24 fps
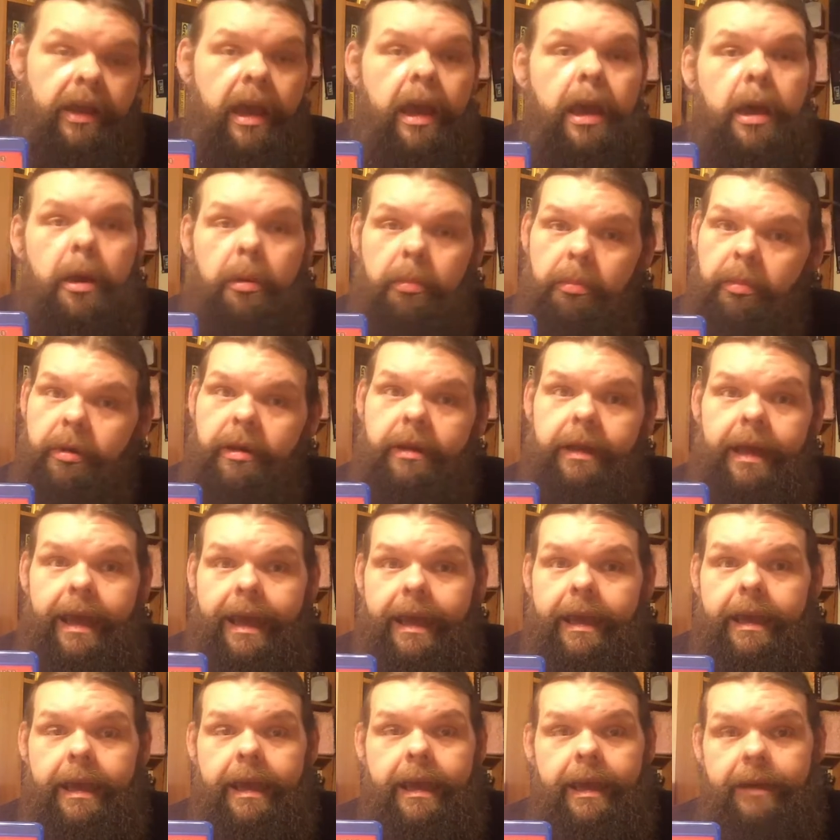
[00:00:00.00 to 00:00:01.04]
But hey,
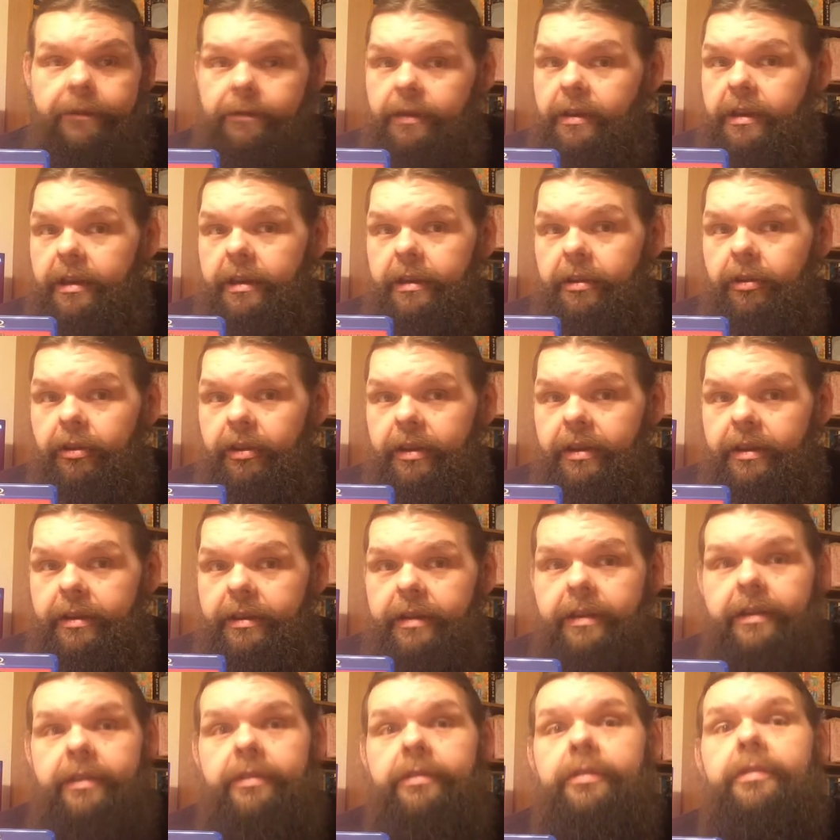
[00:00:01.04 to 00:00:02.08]
if you did look at
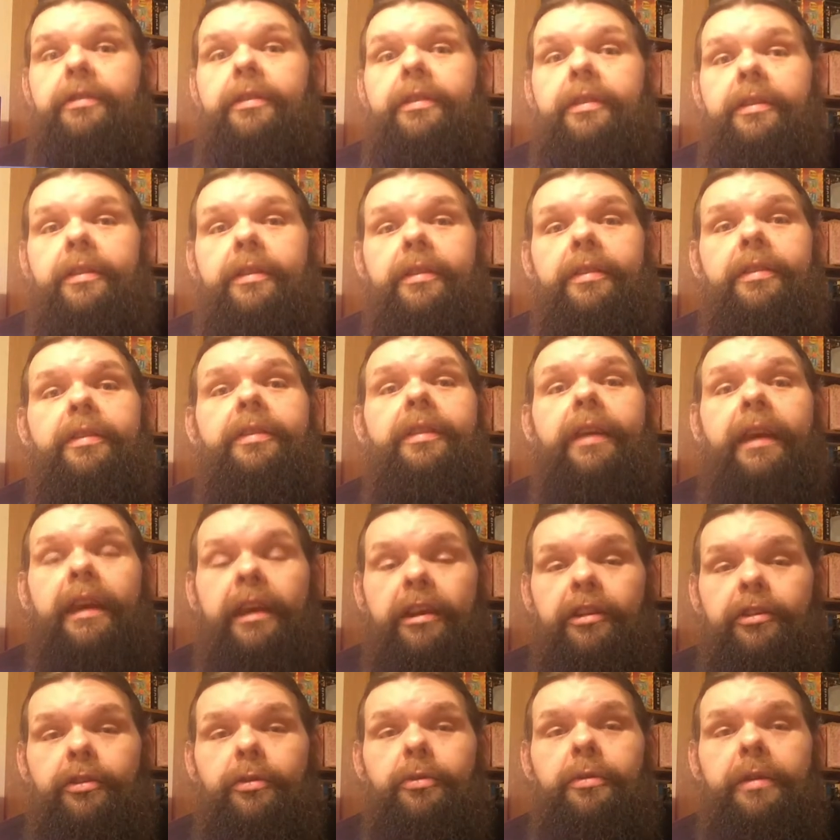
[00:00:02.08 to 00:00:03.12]
this, thank you
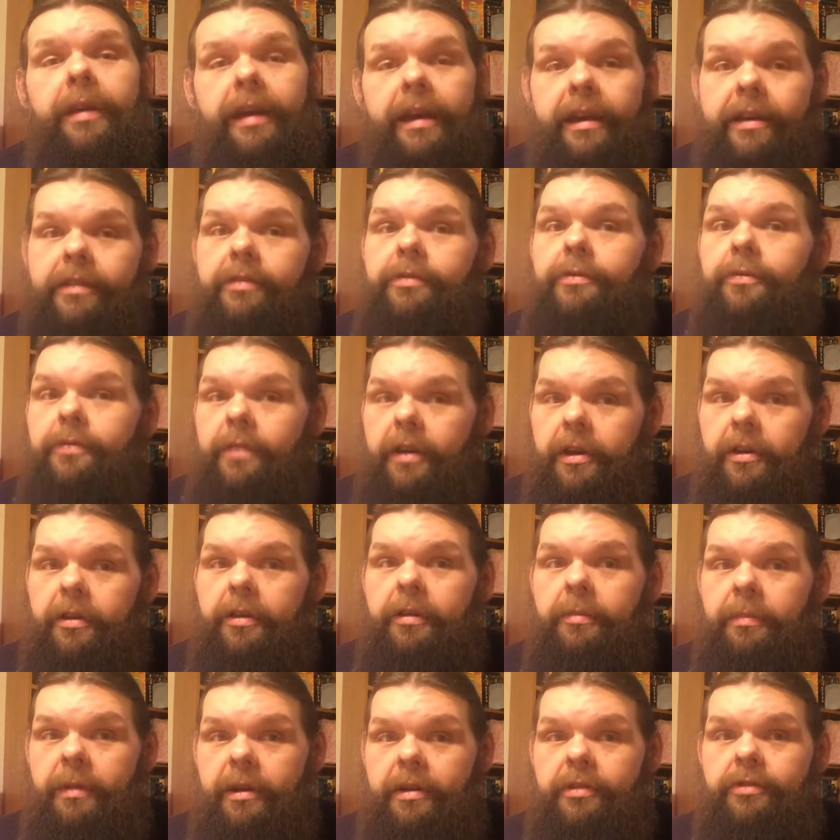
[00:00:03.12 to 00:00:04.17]
guys very
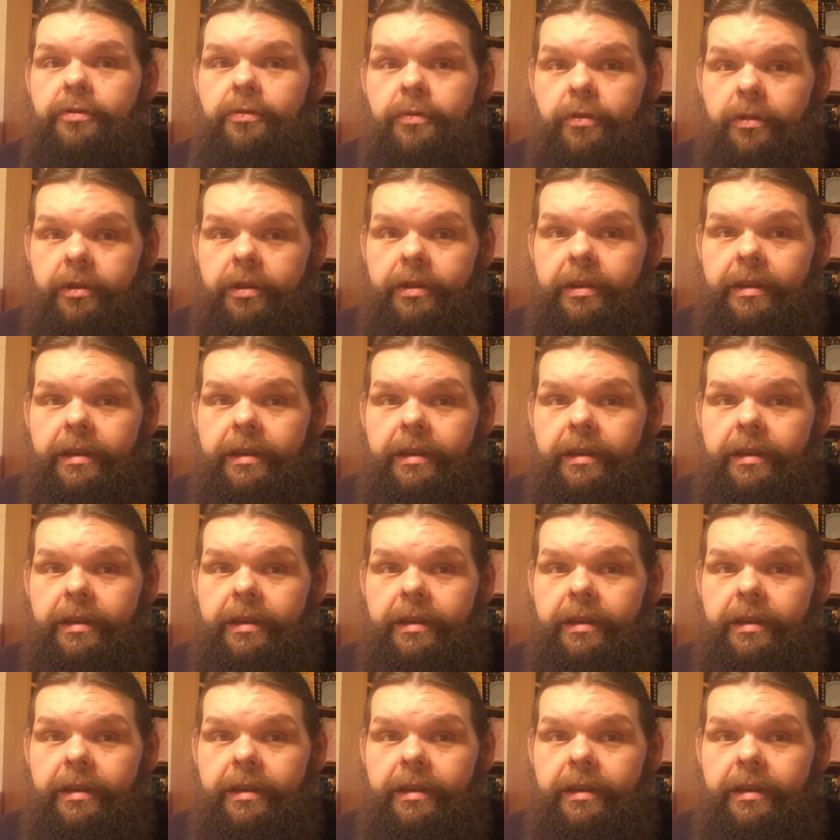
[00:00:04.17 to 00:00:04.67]
much for looking.